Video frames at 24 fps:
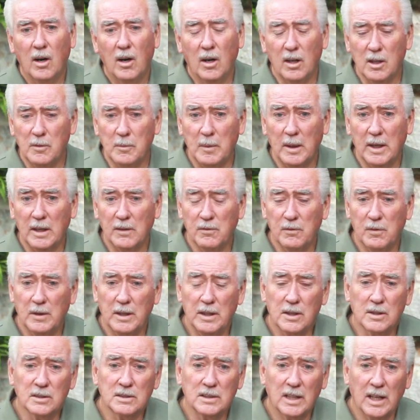Automatic
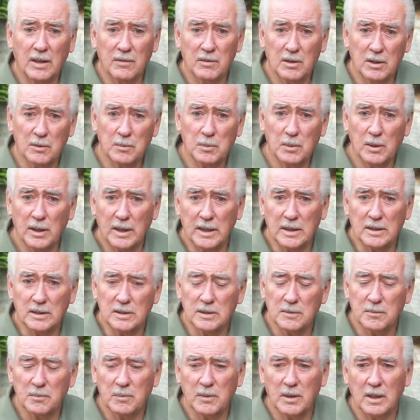feeders have their
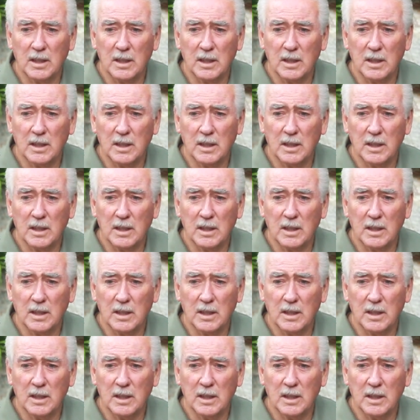place.